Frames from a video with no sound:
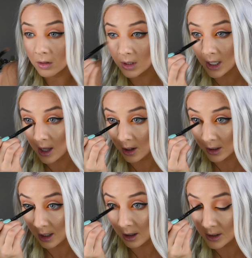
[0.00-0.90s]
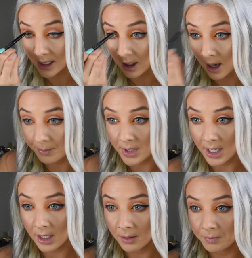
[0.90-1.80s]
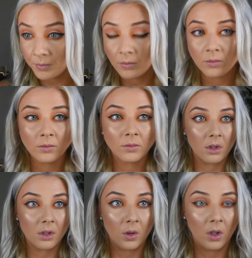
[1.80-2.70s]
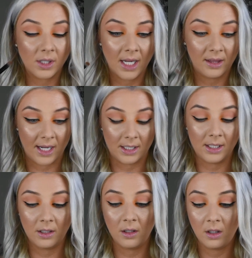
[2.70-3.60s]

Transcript: the other colors that are up there. So it looks like this.